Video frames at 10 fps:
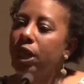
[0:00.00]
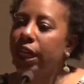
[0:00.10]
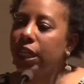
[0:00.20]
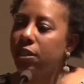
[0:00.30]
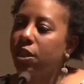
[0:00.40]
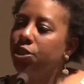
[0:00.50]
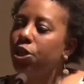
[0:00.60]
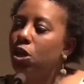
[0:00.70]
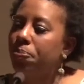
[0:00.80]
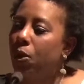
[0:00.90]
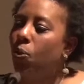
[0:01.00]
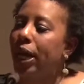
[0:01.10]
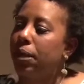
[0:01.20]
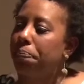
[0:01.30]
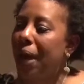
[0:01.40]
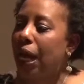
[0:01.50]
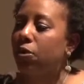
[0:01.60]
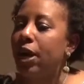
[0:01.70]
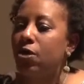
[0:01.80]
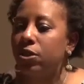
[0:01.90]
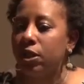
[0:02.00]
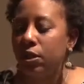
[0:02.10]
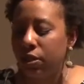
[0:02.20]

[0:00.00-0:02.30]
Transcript: against a sharp white background.